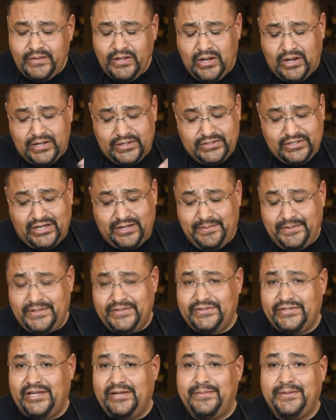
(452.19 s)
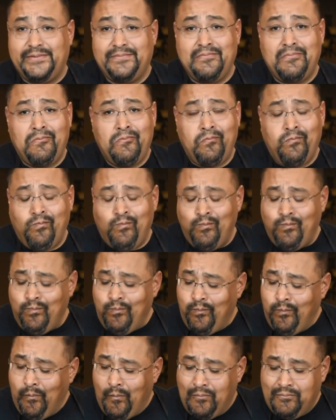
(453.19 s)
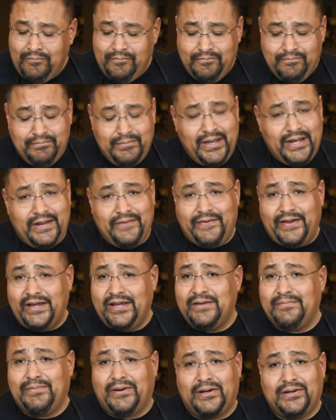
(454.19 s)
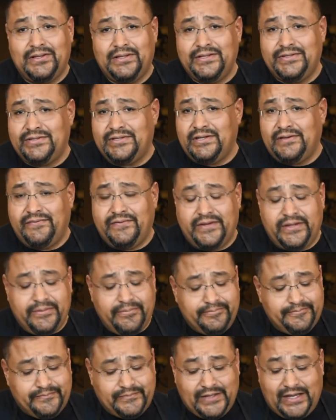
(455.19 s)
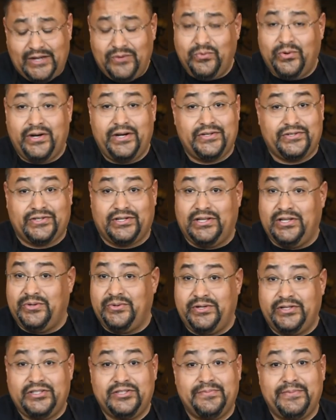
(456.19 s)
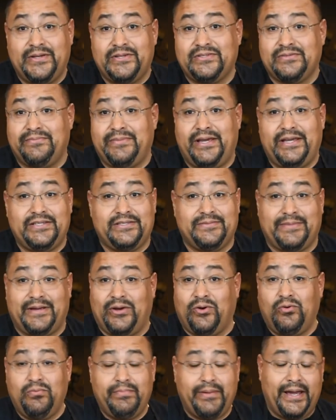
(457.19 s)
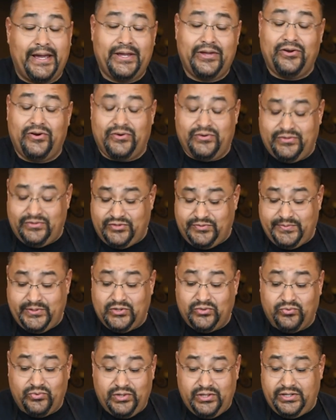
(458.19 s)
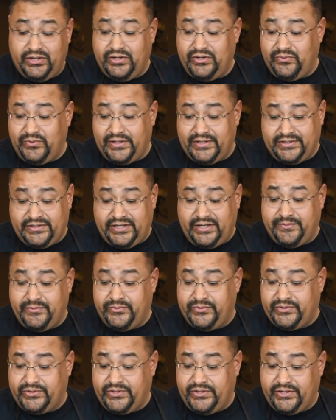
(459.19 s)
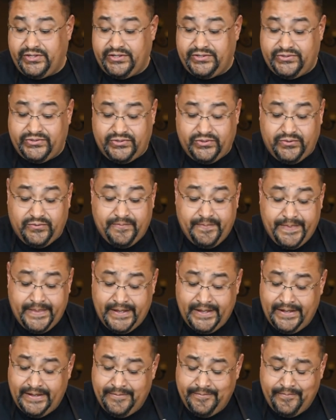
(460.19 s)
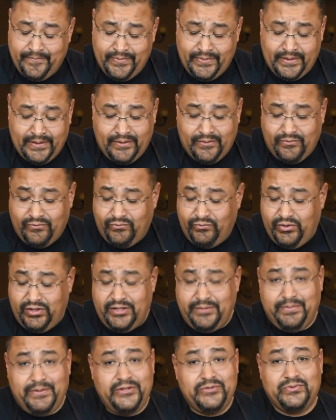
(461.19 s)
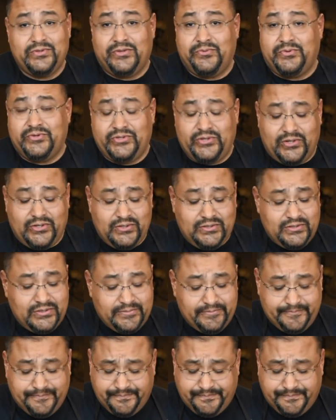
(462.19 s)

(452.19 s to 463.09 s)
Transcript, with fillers: on top of the salmon, man, if I could bottle this stuff up, I'd wear it as cologne. It smells amazing. My whole backyard smelled really good while the salmon was cooking. So, really pleased with the results.